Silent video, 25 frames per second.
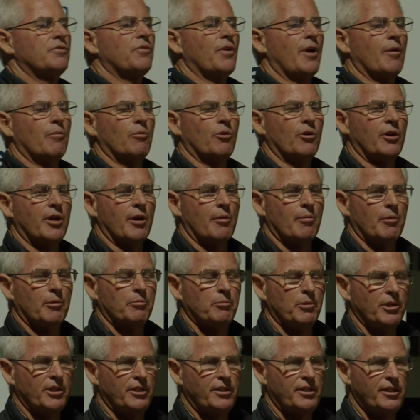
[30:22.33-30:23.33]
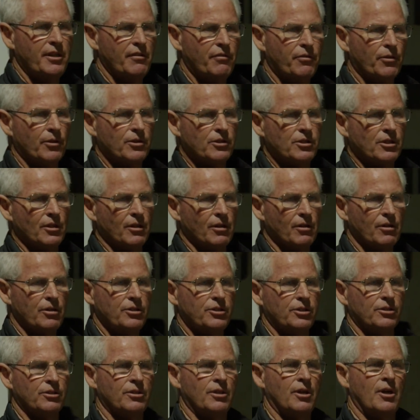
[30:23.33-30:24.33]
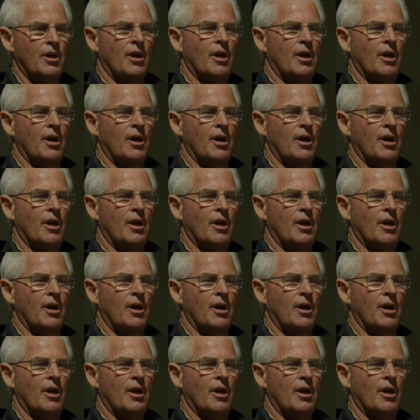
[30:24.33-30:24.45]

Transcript: farm will come up with a different solution.